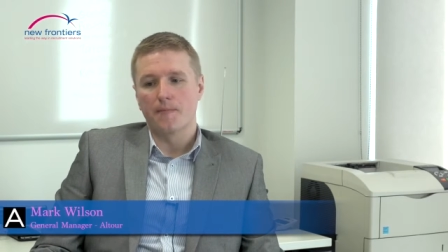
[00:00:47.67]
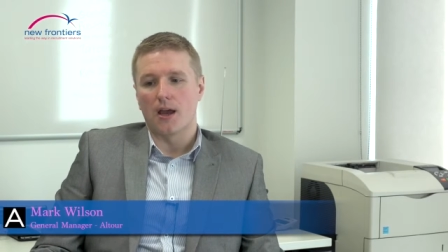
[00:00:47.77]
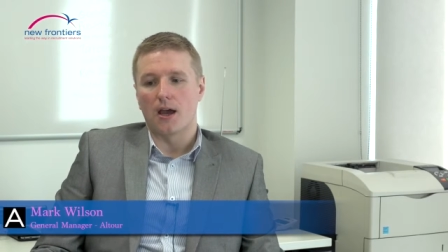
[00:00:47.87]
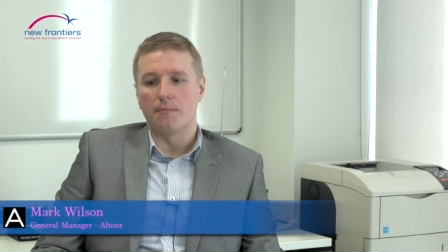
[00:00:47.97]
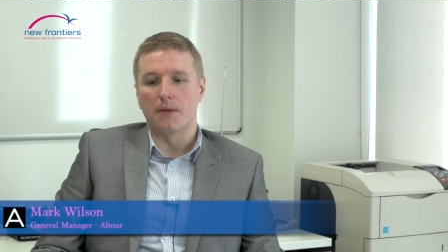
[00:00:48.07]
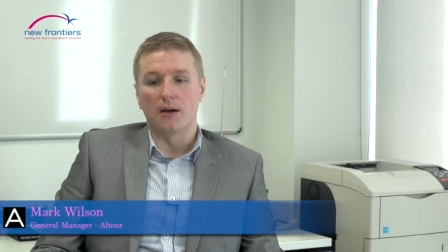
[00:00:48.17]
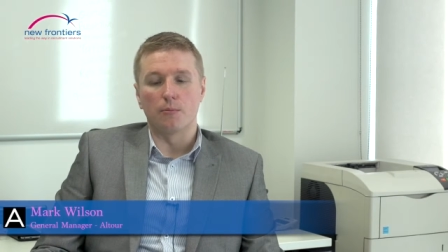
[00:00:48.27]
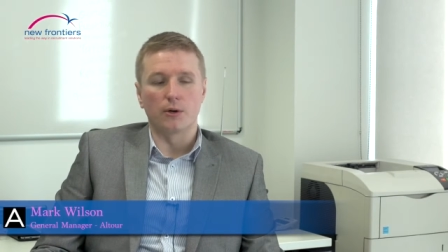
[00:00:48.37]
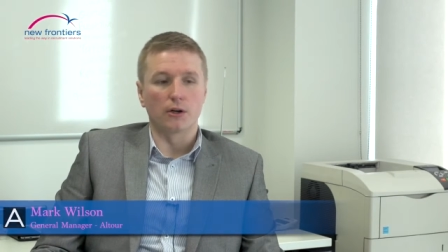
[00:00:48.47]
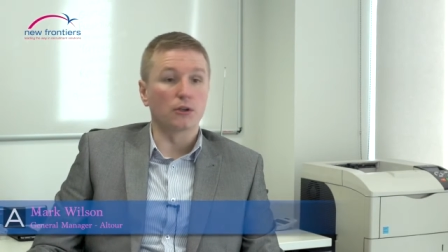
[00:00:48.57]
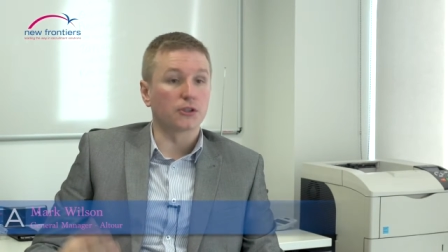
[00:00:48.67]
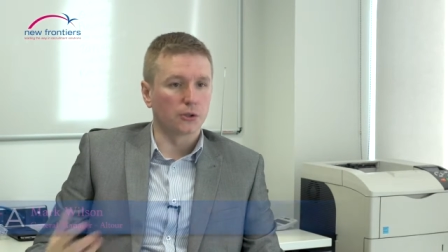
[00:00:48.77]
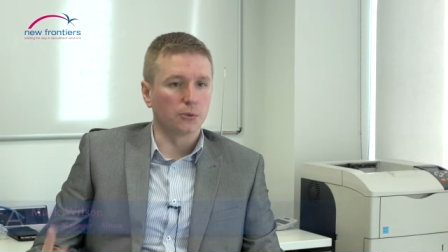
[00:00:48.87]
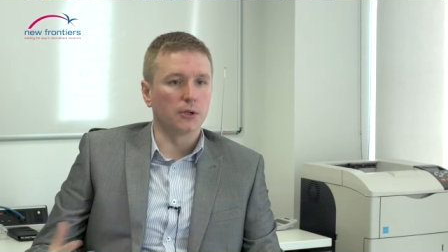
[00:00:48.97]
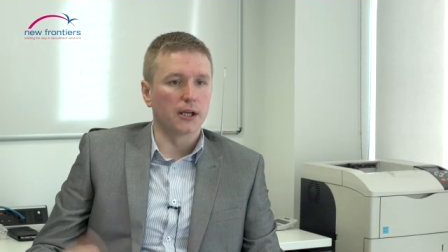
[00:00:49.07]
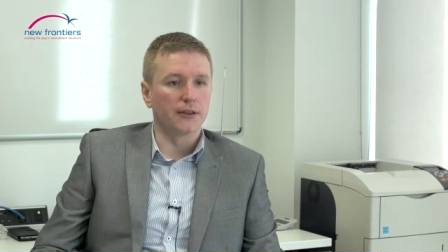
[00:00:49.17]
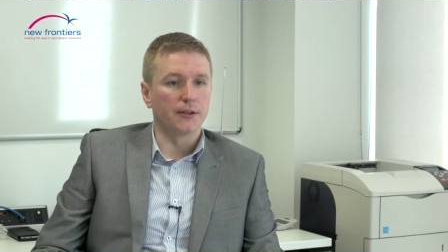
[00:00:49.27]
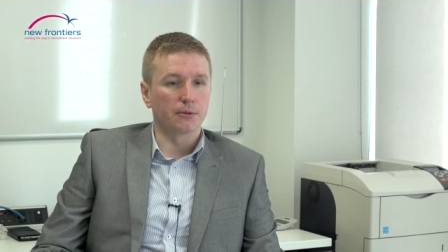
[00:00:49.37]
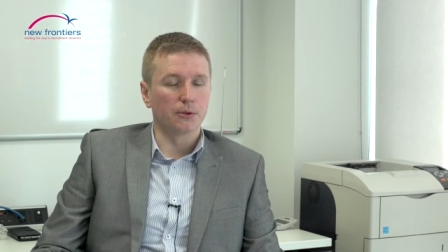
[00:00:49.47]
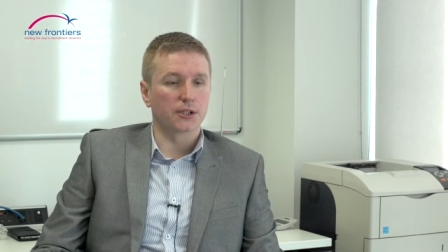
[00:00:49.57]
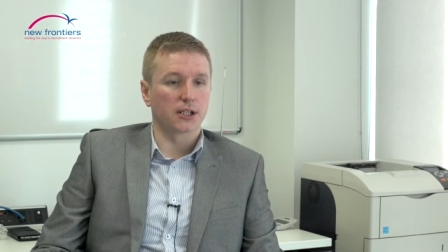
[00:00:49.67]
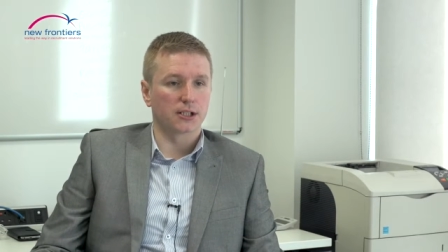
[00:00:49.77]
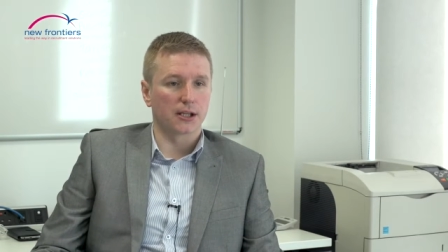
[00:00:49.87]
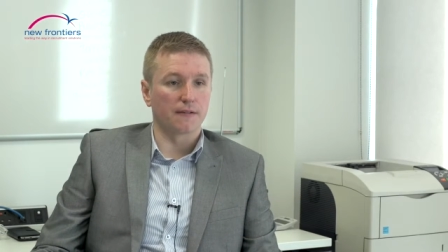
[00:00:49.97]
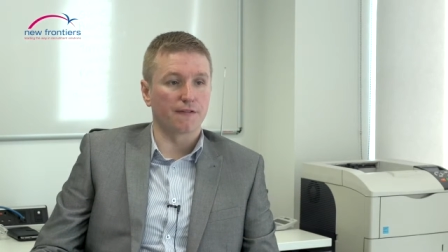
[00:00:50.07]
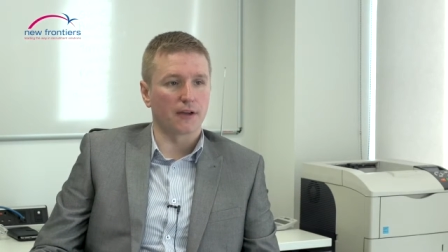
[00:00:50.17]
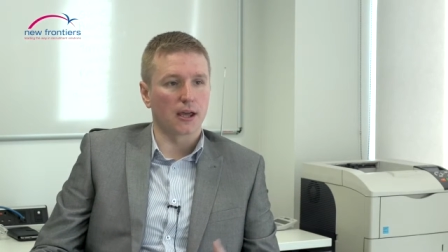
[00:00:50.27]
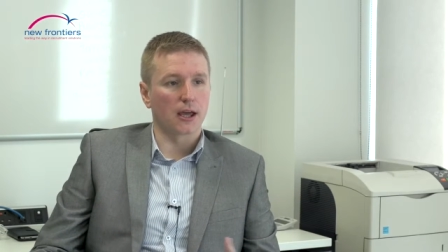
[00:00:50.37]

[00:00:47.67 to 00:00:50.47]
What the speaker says: And we're also in the process of